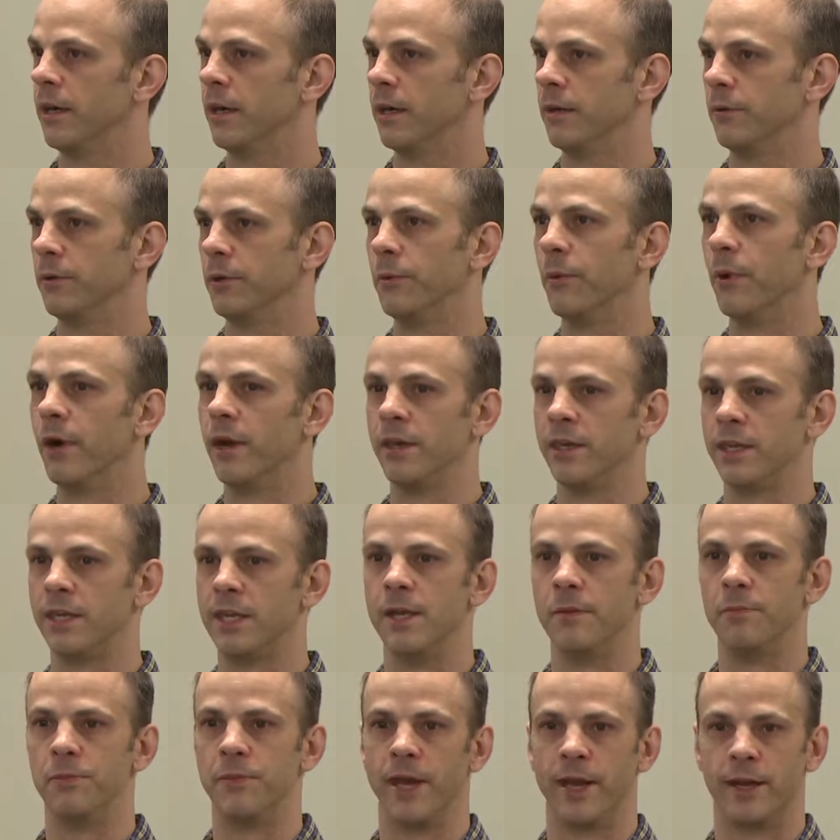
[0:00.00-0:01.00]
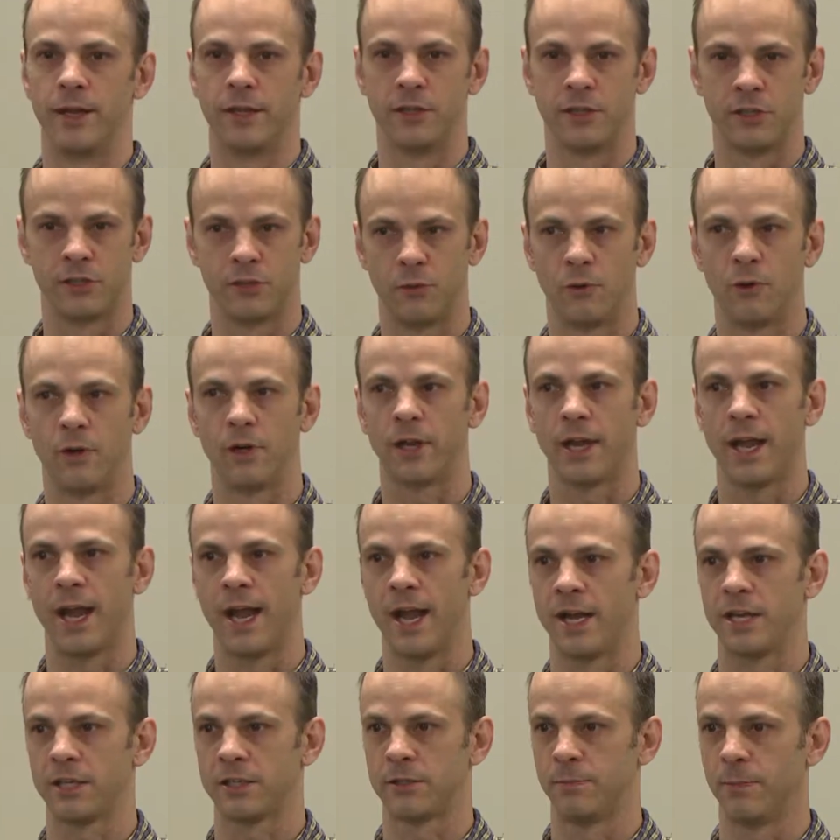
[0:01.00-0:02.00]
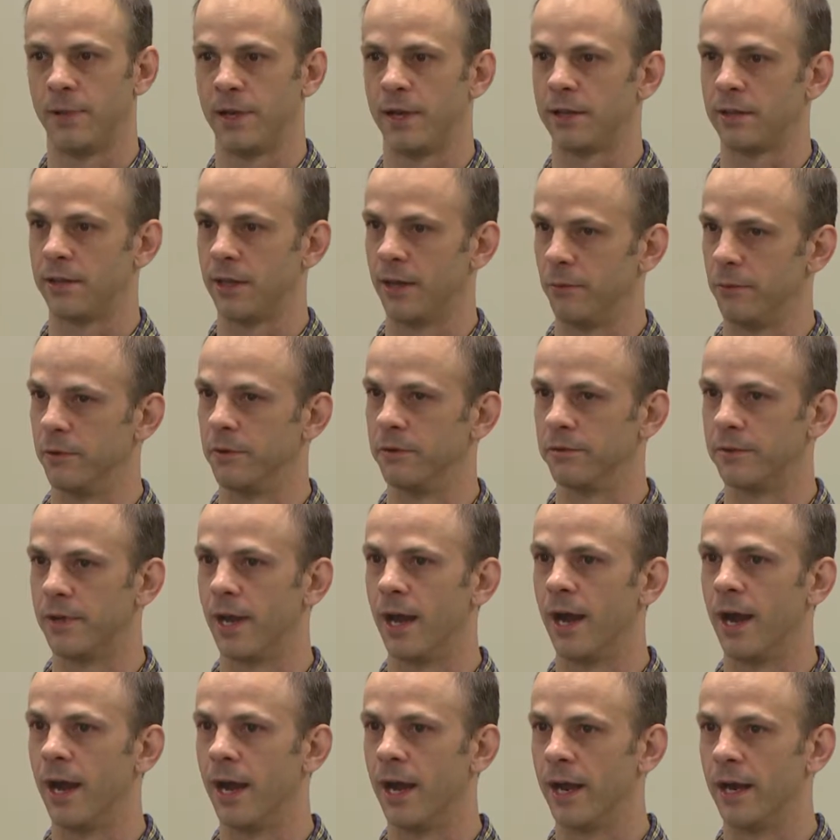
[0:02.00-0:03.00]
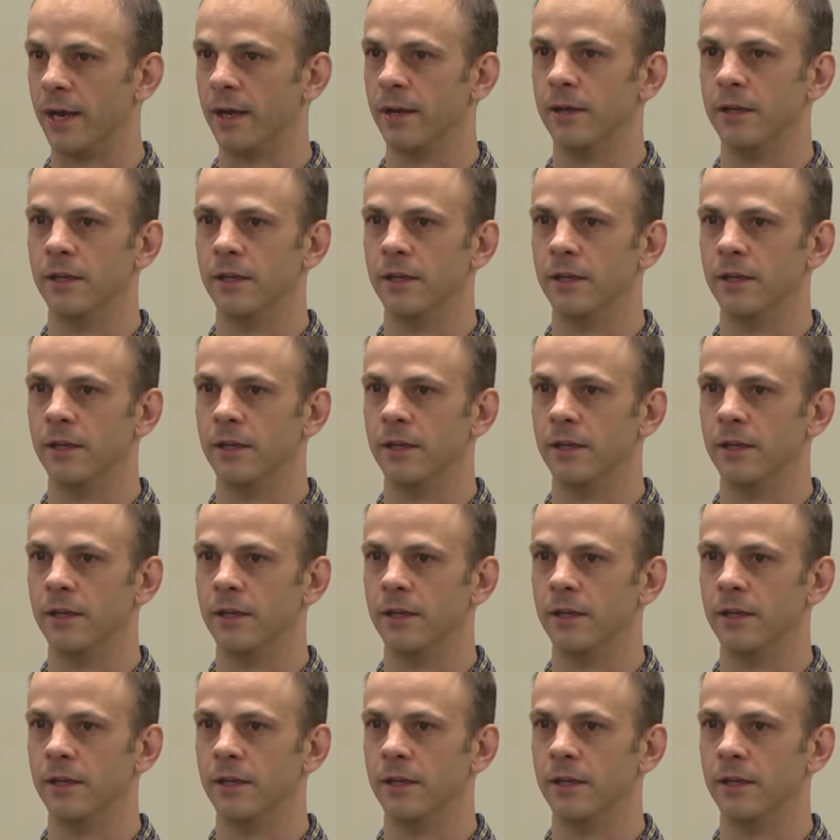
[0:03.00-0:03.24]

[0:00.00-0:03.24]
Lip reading: We wanted to keep that historic aspect that we've got,